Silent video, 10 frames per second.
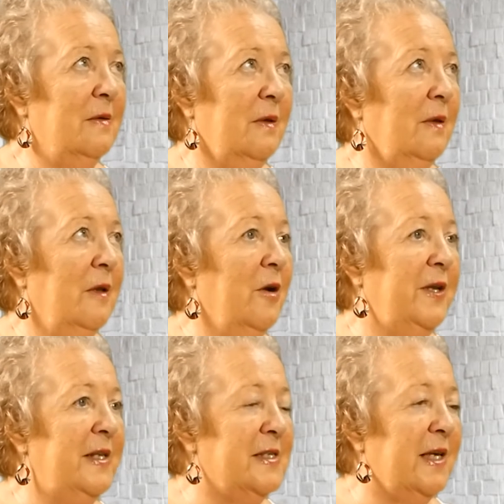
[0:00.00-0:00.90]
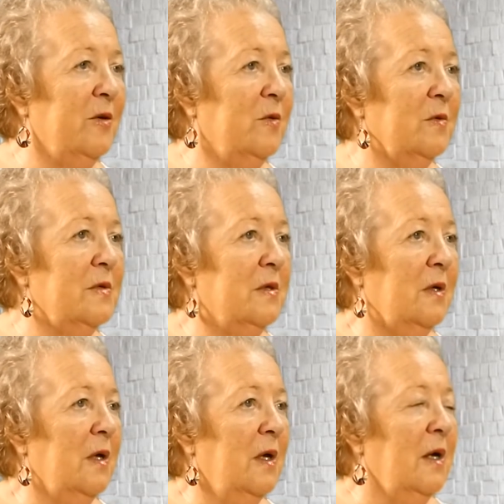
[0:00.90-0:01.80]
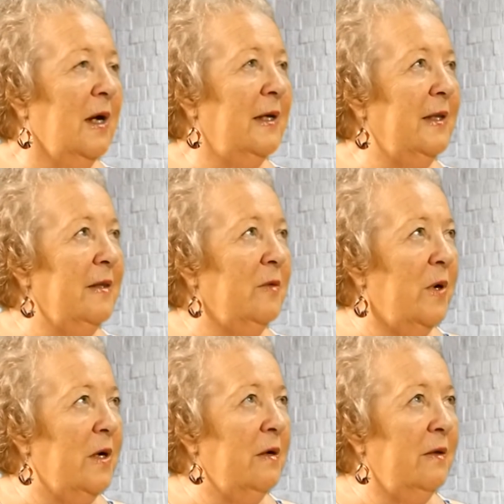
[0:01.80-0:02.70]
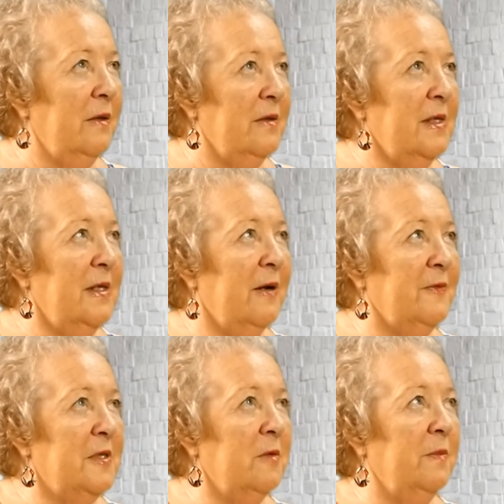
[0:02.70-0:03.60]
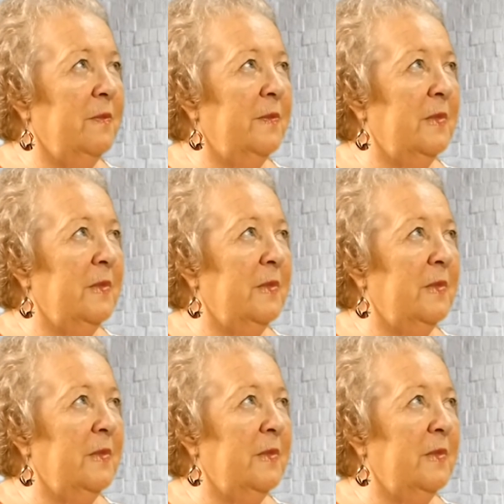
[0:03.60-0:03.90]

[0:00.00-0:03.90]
learning skills. I think they did have some